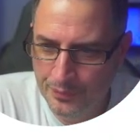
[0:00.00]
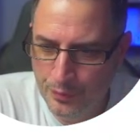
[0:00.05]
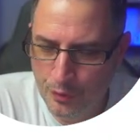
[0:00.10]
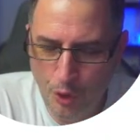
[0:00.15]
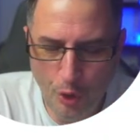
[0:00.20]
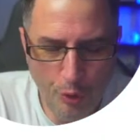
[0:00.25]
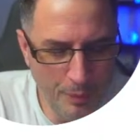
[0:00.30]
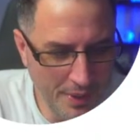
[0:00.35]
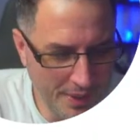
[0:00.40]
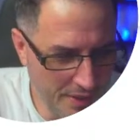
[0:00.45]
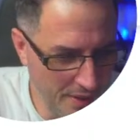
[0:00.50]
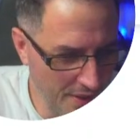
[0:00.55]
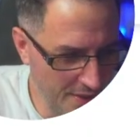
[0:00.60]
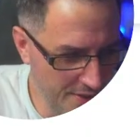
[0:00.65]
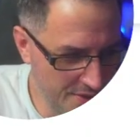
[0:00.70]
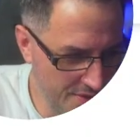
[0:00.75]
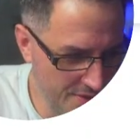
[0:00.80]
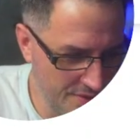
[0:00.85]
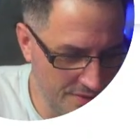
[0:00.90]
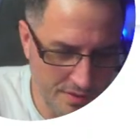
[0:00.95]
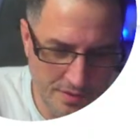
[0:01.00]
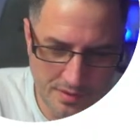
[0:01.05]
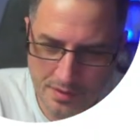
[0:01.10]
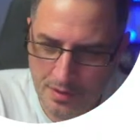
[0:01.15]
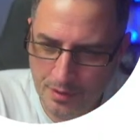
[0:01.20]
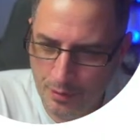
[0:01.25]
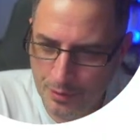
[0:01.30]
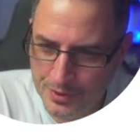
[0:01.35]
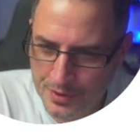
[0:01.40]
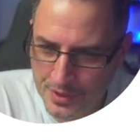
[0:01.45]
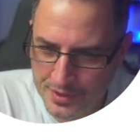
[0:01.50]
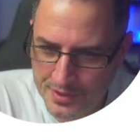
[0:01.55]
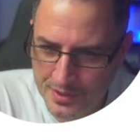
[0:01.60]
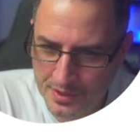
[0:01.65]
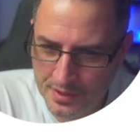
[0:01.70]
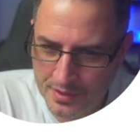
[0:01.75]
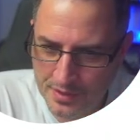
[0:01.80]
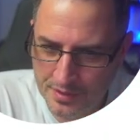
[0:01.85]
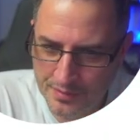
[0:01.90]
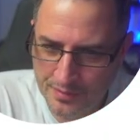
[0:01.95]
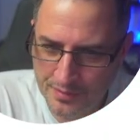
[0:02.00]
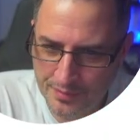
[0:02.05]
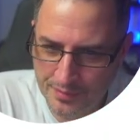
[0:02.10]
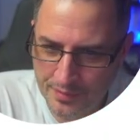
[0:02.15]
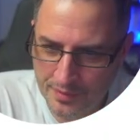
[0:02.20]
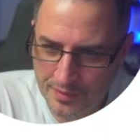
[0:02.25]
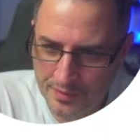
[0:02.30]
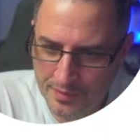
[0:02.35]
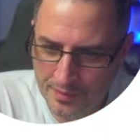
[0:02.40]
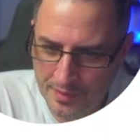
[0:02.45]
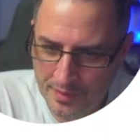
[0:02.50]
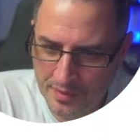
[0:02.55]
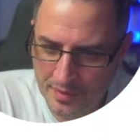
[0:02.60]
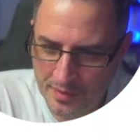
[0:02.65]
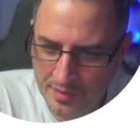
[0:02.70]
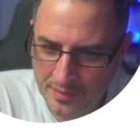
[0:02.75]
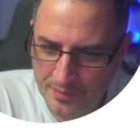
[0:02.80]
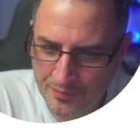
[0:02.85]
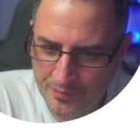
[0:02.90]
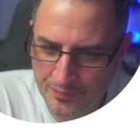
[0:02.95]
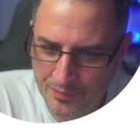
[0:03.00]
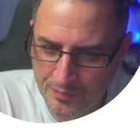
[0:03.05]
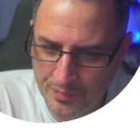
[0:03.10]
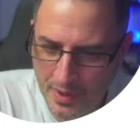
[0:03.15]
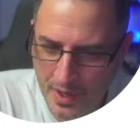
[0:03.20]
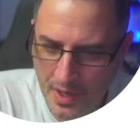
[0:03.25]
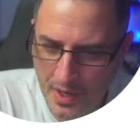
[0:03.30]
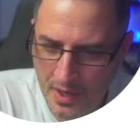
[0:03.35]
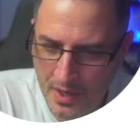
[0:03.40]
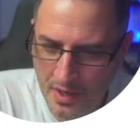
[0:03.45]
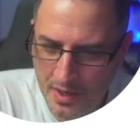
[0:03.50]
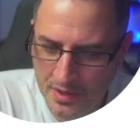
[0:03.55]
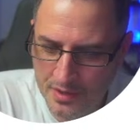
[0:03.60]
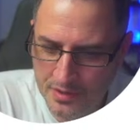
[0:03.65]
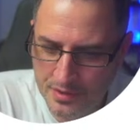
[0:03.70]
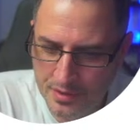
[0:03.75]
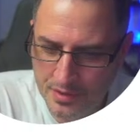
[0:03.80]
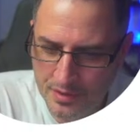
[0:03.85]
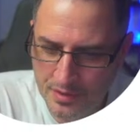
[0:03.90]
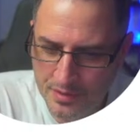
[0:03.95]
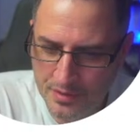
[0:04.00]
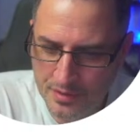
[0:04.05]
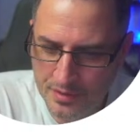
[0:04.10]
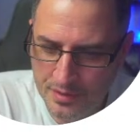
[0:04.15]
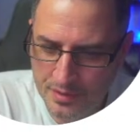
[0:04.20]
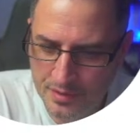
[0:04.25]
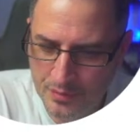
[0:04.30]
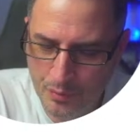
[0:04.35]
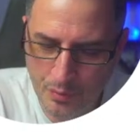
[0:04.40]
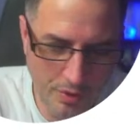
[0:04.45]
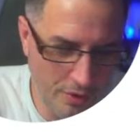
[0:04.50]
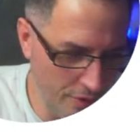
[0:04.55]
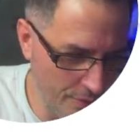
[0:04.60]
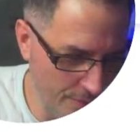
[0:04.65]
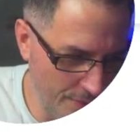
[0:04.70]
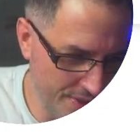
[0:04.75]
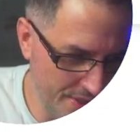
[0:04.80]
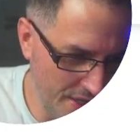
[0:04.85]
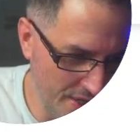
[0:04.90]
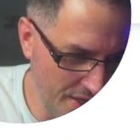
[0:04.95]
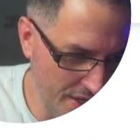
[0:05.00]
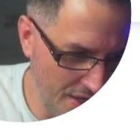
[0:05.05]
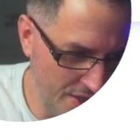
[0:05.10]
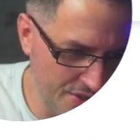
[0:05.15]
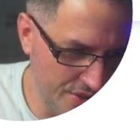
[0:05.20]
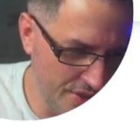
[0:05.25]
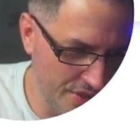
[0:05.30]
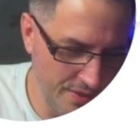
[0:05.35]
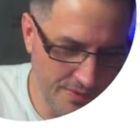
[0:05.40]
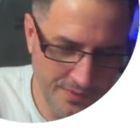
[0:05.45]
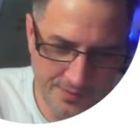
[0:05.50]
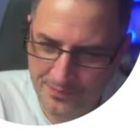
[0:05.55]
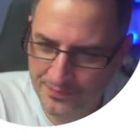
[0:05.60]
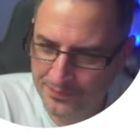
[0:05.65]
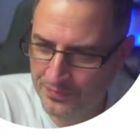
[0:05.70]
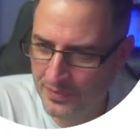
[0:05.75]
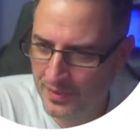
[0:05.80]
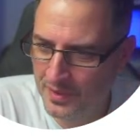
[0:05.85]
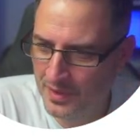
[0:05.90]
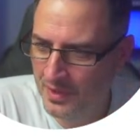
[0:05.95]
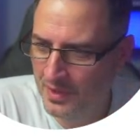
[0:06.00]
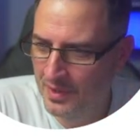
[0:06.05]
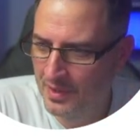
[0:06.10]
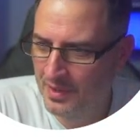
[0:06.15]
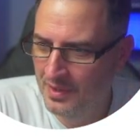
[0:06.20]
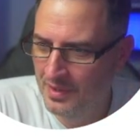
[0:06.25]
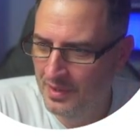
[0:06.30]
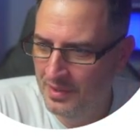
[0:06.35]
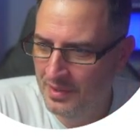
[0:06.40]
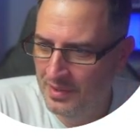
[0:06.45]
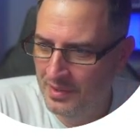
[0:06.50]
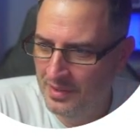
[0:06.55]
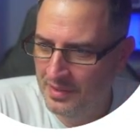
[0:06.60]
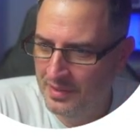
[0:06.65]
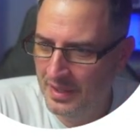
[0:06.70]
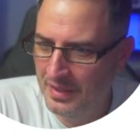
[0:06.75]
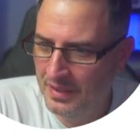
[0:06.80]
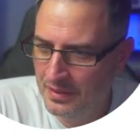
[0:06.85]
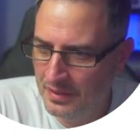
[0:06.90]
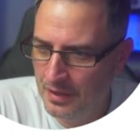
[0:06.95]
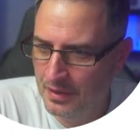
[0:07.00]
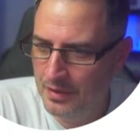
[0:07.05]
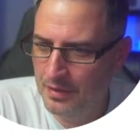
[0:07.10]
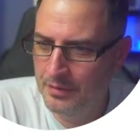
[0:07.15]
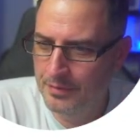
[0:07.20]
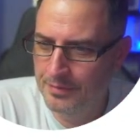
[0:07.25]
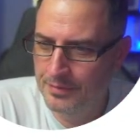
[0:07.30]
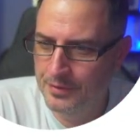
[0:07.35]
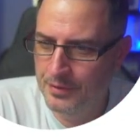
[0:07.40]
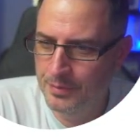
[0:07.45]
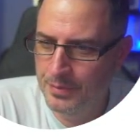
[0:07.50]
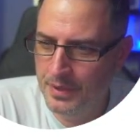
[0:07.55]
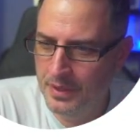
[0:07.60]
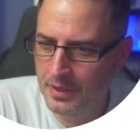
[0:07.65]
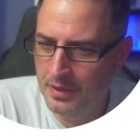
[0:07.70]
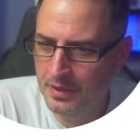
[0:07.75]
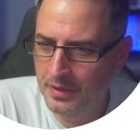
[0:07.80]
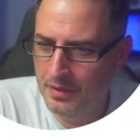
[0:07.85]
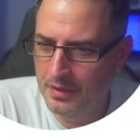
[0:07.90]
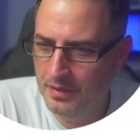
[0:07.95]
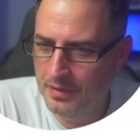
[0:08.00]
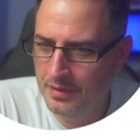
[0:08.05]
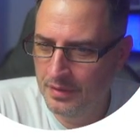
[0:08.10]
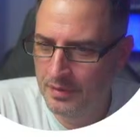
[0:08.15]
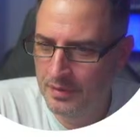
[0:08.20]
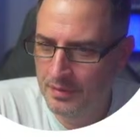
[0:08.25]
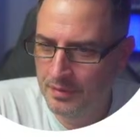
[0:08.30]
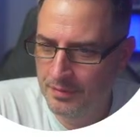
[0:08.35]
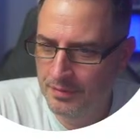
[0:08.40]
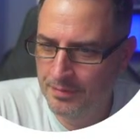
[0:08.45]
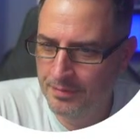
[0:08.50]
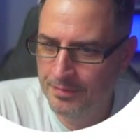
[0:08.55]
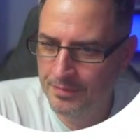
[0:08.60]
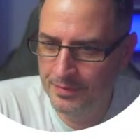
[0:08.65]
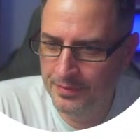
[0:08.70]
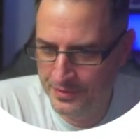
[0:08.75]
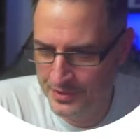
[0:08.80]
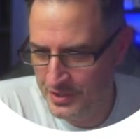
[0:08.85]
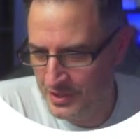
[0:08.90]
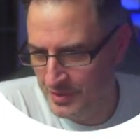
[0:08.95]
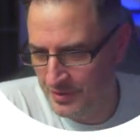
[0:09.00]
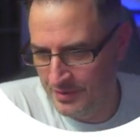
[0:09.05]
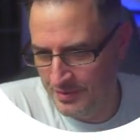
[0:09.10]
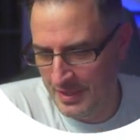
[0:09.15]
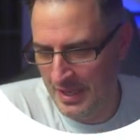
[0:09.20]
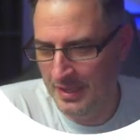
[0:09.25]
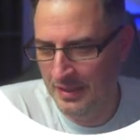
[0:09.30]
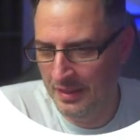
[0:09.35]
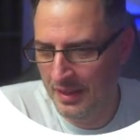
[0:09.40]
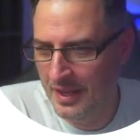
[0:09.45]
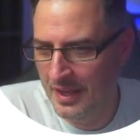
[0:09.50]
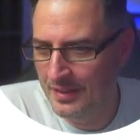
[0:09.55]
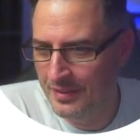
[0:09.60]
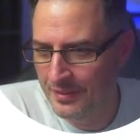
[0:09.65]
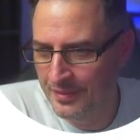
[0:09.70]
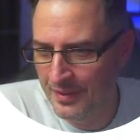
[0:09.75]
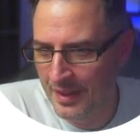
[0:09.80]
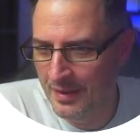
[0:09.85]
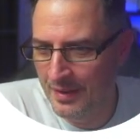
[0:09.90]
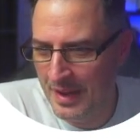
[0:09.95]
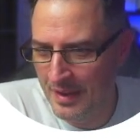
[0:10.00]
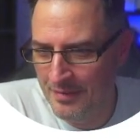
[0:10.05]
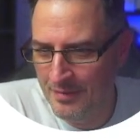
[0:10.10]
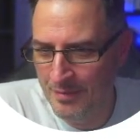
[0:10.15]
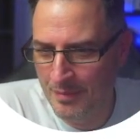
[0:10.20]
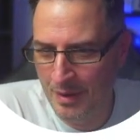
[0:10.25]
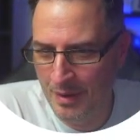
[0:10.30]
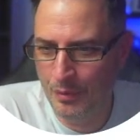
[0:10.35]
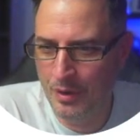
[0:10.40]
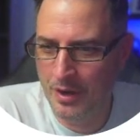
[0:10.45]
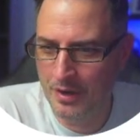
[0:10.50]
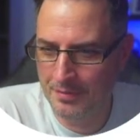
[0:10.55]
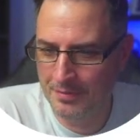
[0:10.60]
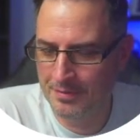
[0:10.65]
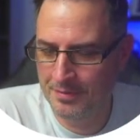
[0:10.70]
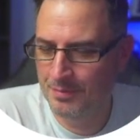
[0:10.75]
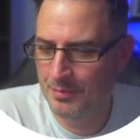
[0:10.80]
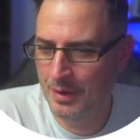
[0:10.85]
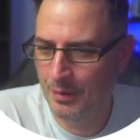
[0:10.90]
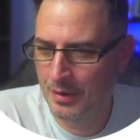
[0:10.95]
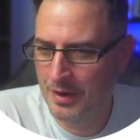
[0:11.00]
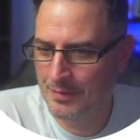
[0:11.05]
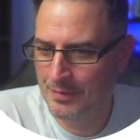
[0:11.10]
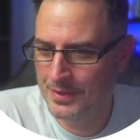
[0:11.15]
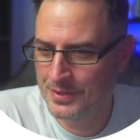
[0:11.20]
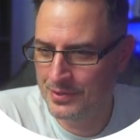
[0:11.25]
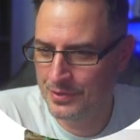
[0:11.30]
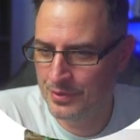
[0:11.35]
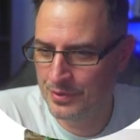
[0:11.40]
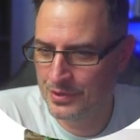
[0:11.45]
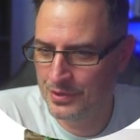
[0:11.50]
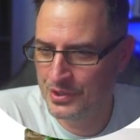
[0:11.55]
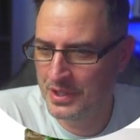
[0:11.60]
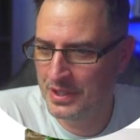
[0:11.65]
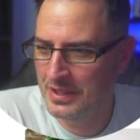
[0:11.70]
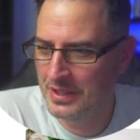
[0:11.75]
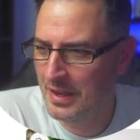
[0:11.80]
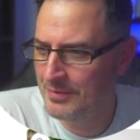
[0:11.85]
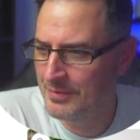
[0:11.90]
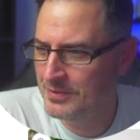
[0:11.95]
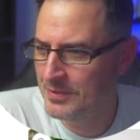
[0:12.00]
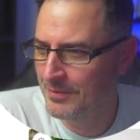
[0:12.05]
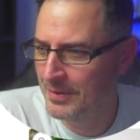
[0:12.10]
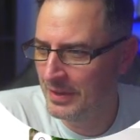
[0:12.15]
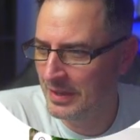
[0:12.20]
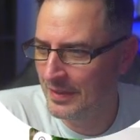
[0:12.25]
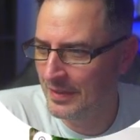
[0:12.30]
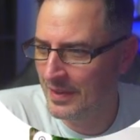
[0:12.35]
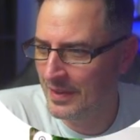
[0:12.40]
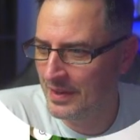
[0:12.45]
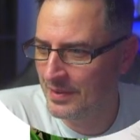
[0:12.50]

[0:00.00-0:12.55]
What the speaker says: All my kids are autistic, and one of them has ADHD. They love to be, and even my wife is too. She loves to feel like that.